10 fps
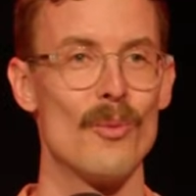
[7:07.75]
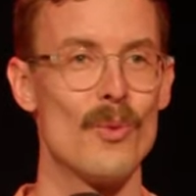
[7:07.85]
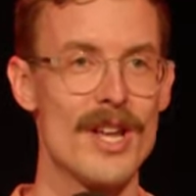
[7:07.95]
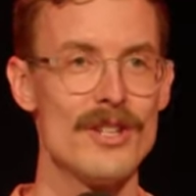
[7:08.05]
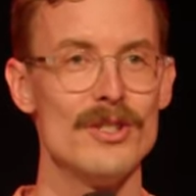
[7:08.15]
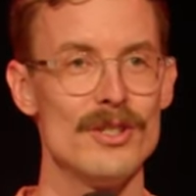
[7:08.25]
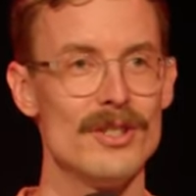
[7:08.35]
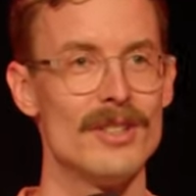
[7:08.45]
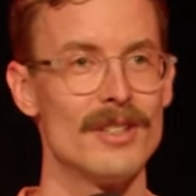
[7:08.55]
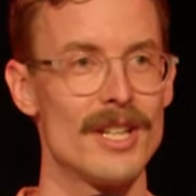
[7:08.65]
when
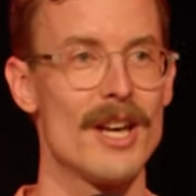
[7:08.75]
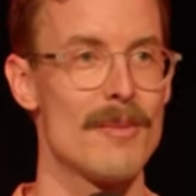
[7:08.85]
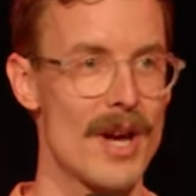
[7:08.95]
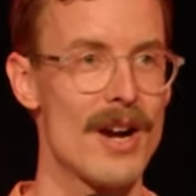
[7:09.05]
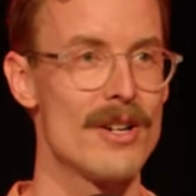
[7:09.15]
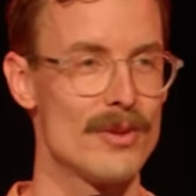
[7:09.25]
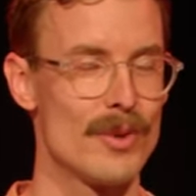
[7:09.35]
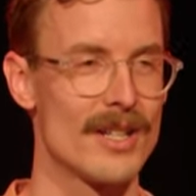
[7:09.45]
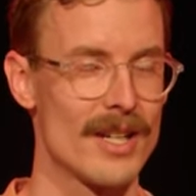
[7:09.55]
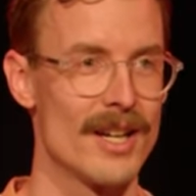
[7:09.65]
you get married
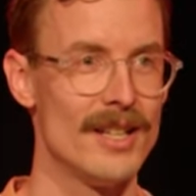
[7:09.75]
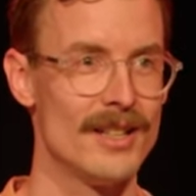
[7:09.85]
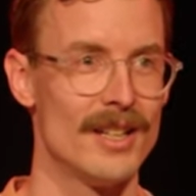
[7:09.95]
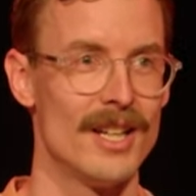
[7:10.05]
one day,